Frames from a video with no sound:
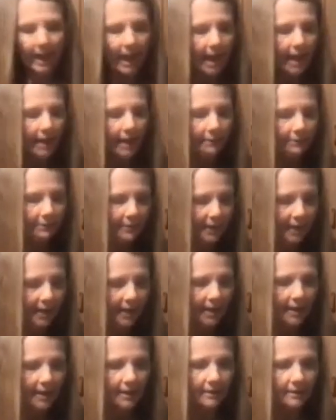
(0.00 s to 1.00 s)
And
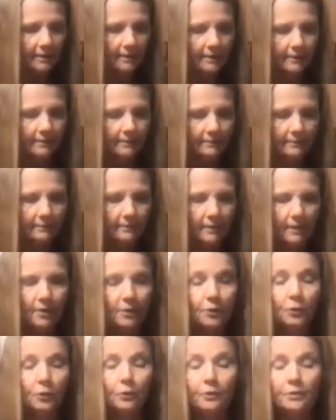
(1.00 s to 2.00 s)
then
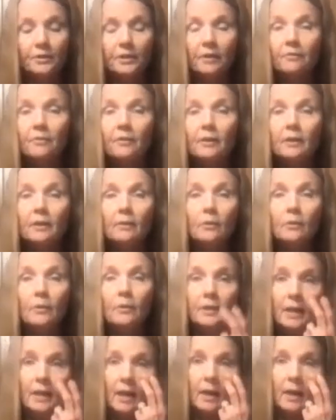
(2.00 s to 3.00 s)
you're definitely going
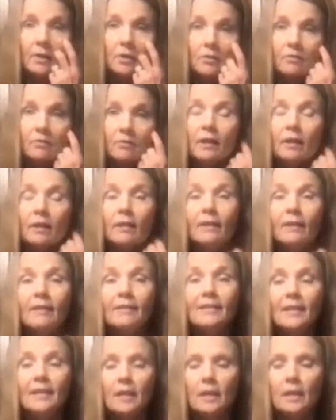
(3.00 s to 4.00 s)
to add your vanilla.
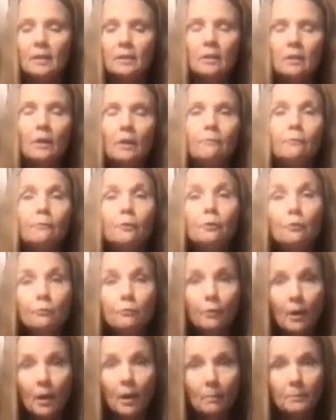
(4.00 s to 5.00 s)
So a few
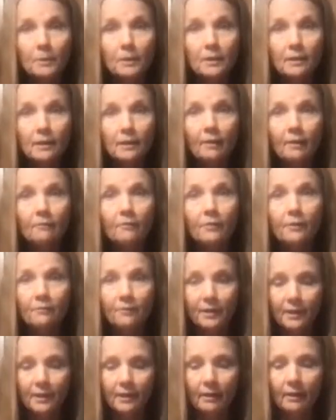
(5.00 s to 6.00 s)
drops of the
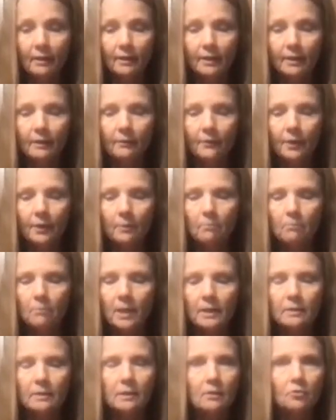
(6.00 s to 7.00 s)
vanilla in there
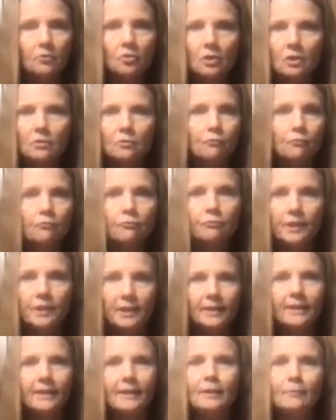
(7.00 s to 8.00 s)
makes it just
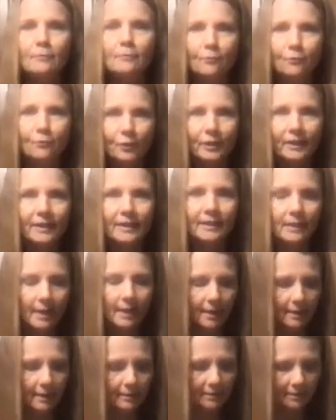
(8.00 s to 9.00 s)
really, really
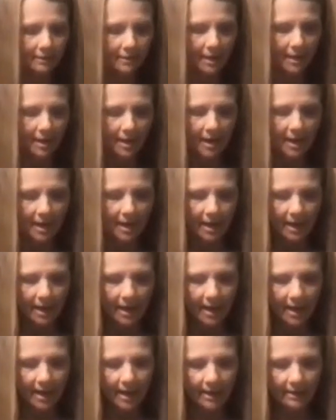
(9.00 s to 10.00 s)
nice.
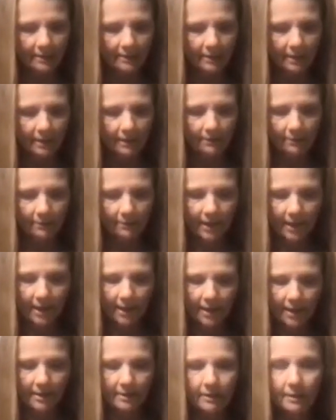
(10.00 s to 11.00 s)
And
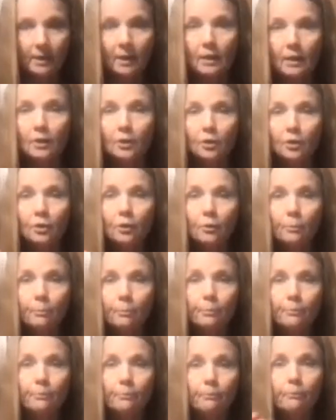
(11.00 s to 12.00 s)
then
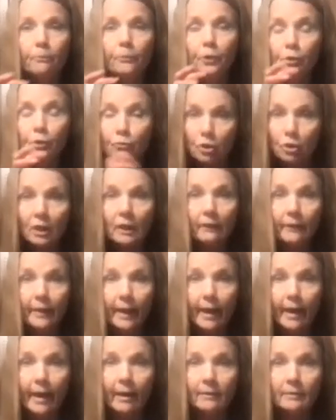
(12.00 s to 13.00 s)
you chill
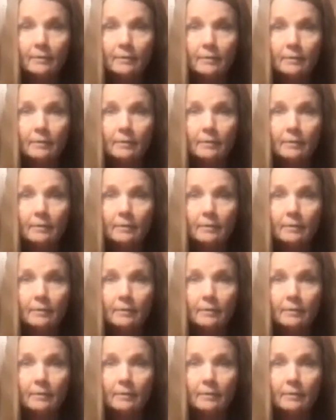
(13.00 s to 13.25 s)
that,